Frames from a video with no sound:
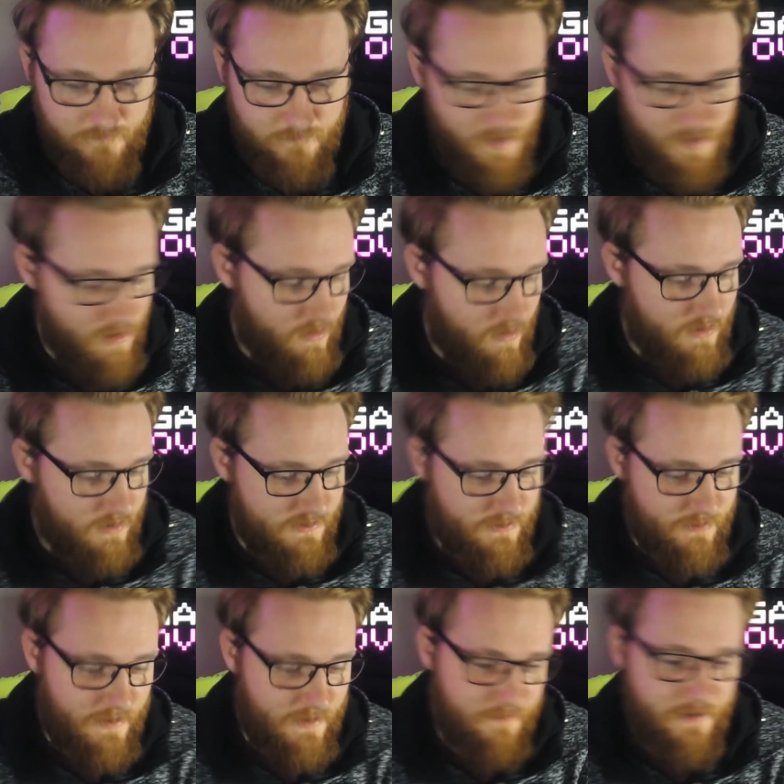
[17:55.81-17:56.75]
Ask
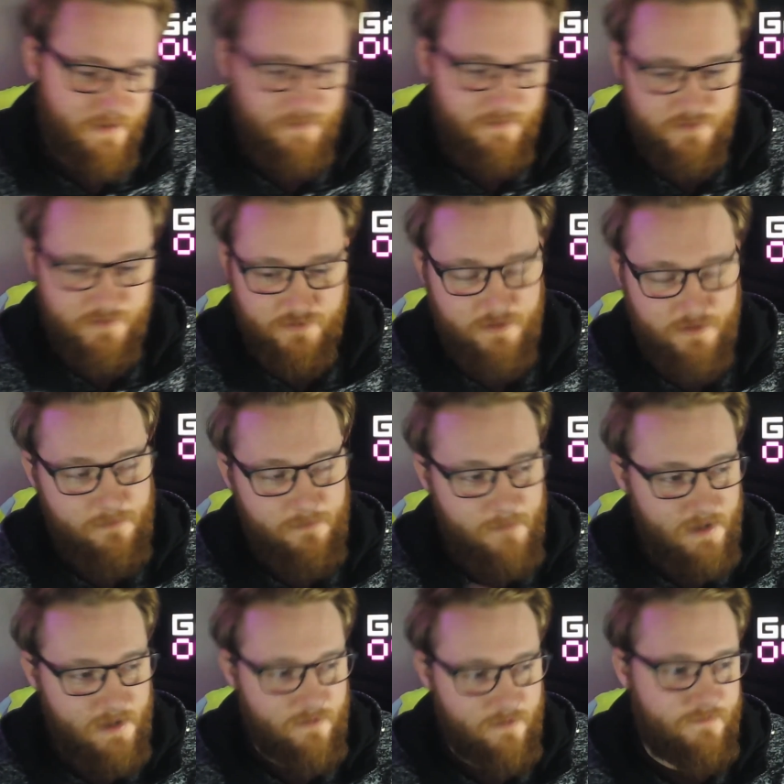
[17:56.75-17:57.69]
where they found the stream.
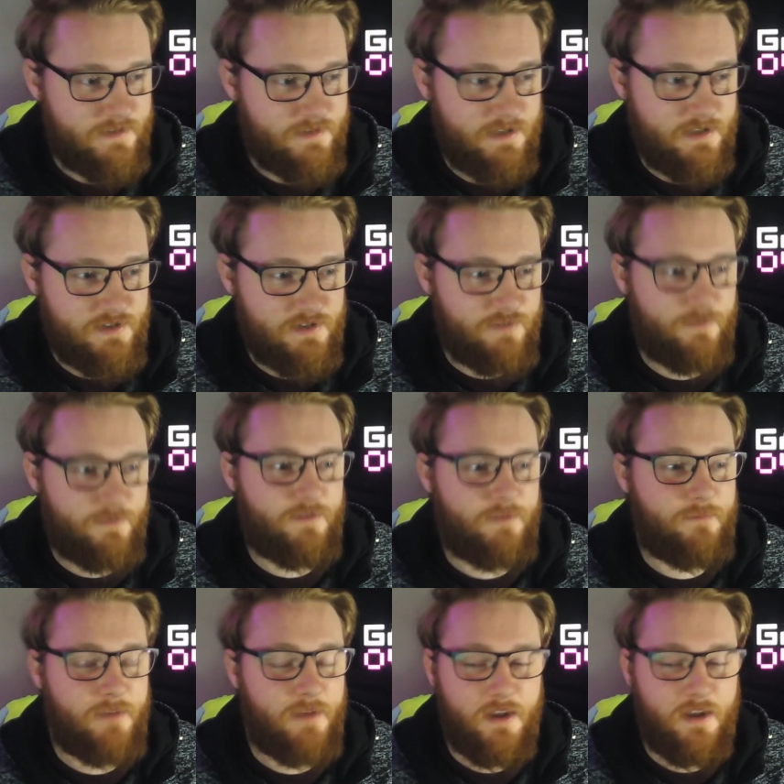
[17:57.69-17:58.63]
Make conversation with them.
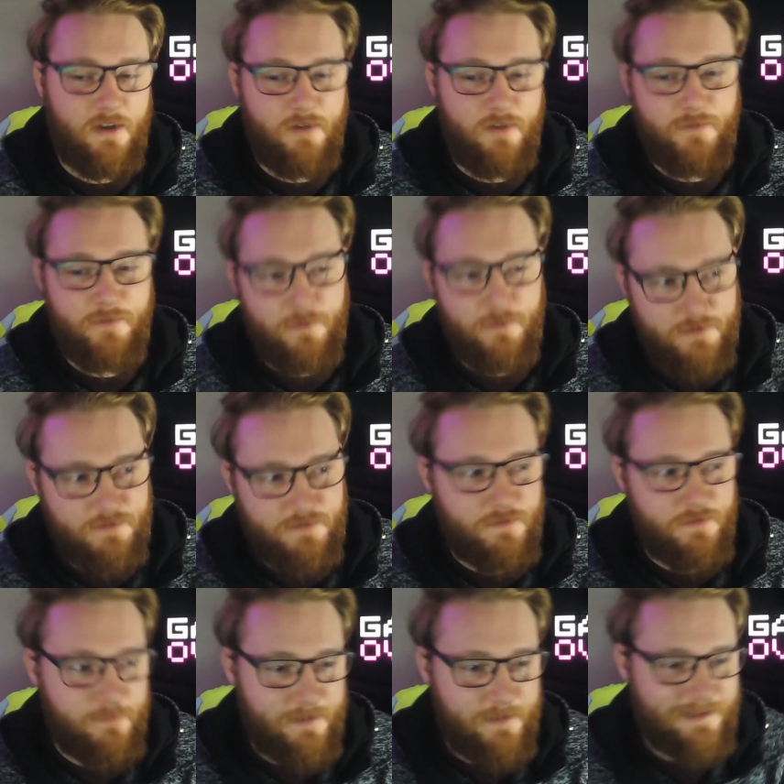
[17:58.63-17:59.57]
Of course, if you're
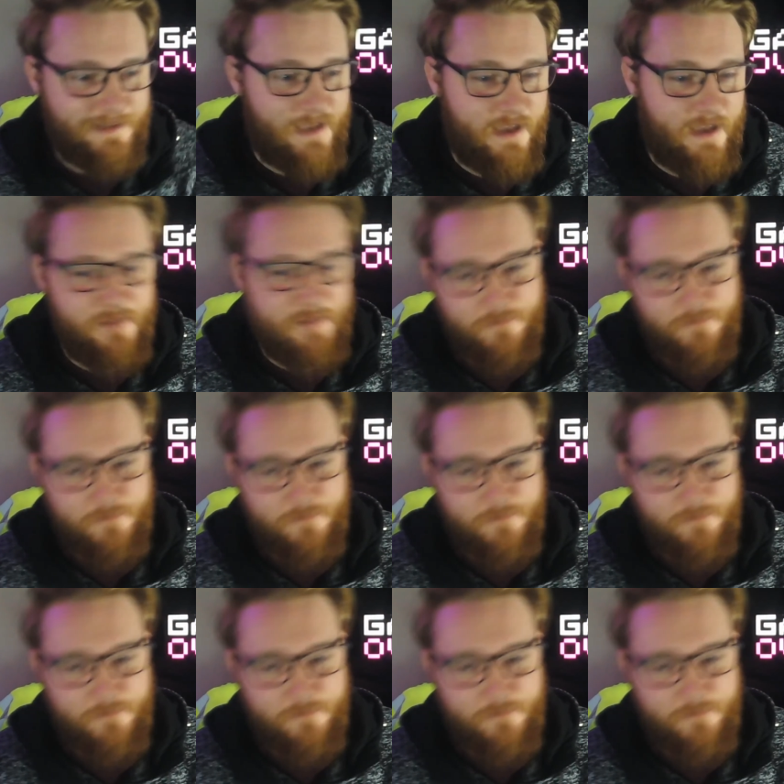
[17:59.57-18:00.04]
mid-game, you